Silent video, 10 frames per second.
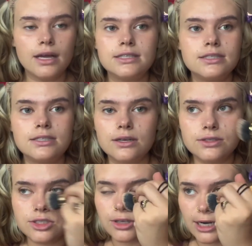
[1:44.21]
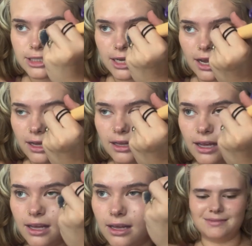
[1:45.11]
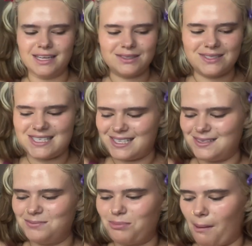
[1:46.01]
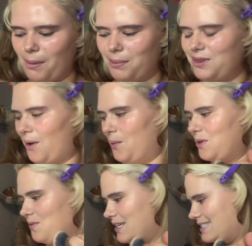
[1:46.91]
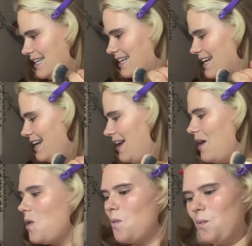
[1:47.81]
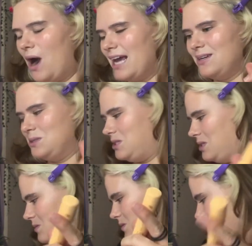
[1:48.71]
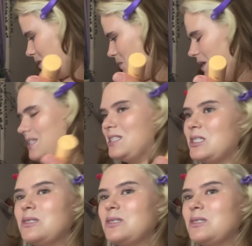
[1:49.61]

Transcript: It's still stretching it. Like, that's probably the only reason why you should use a sponge.